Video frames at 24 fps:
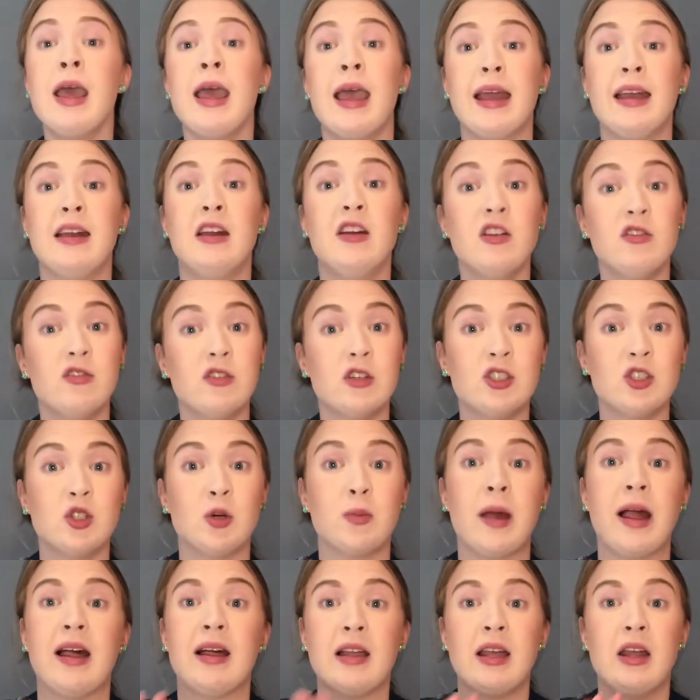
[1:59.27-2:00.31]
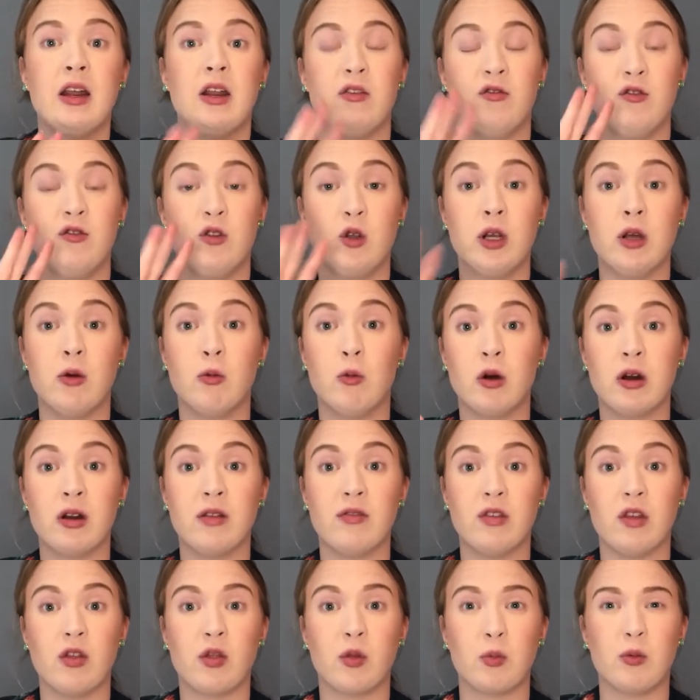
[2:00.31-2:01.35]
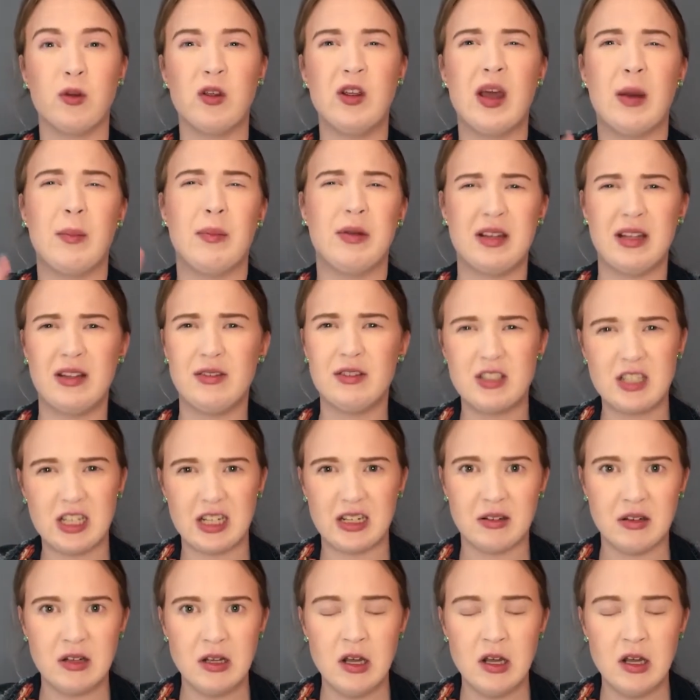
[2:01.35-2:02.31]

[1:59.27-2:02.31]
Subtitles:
An individual palette, if you get one of the 3, I believe it's like